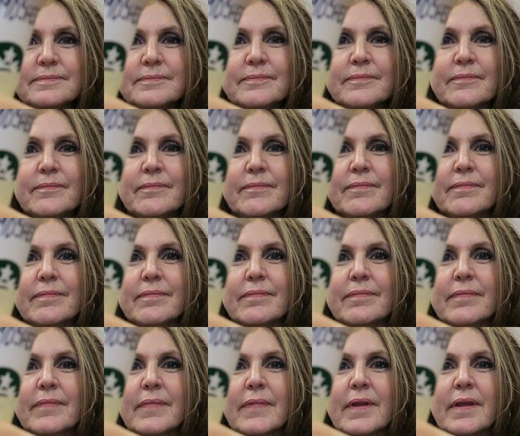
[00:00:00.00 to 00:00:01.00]

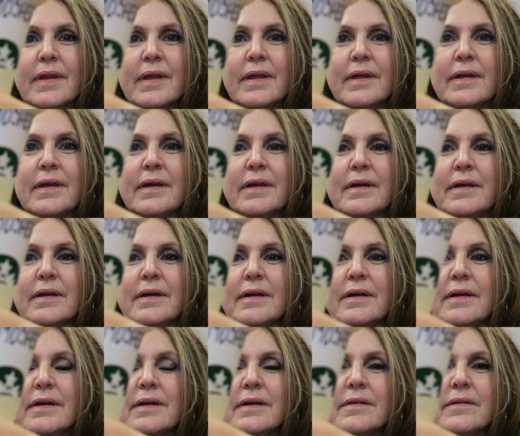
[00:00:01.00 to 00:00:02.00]

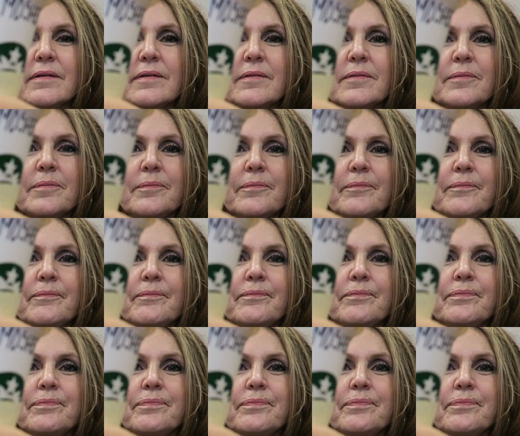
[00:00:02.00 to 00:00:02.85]
(not speaking)